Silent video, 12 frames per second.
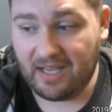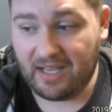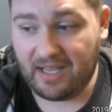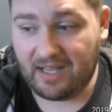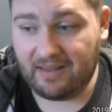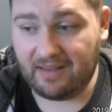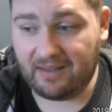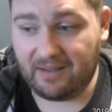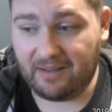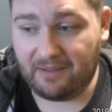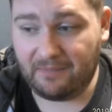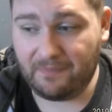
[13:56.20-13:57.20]
And,
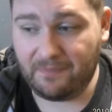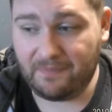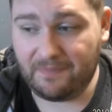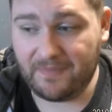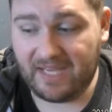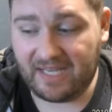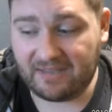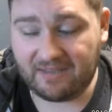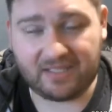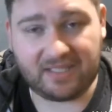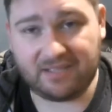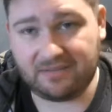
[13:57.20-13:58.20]
yeah, it took
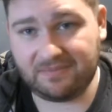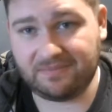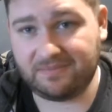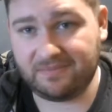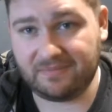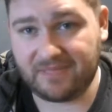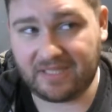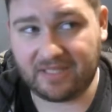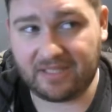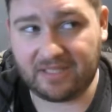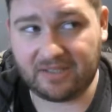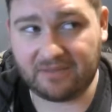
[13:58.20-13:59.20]
an L.
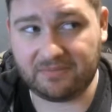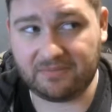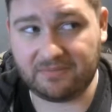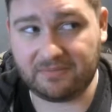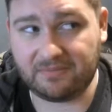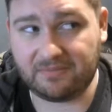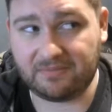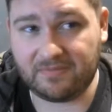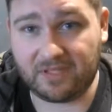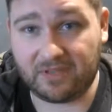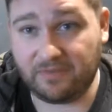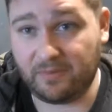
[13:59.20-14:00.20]

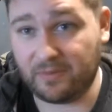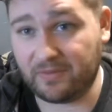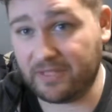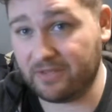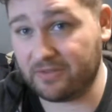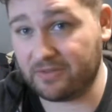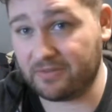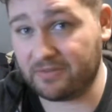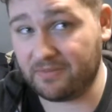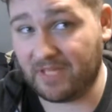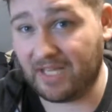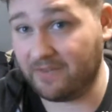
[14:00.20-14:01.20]
All female writers'
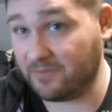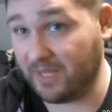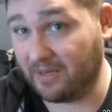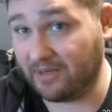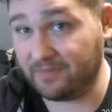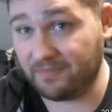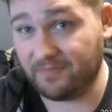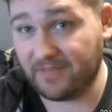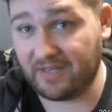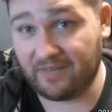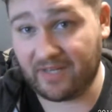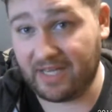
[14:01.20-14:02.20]
lives matter.
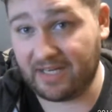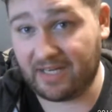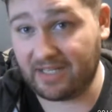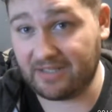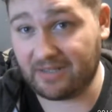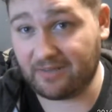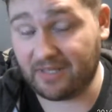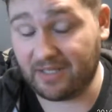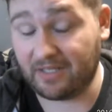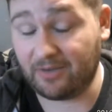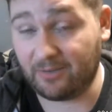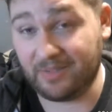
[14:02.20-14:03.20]
If I had a hashtag for that,
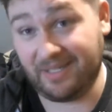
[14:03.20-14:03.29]
that would be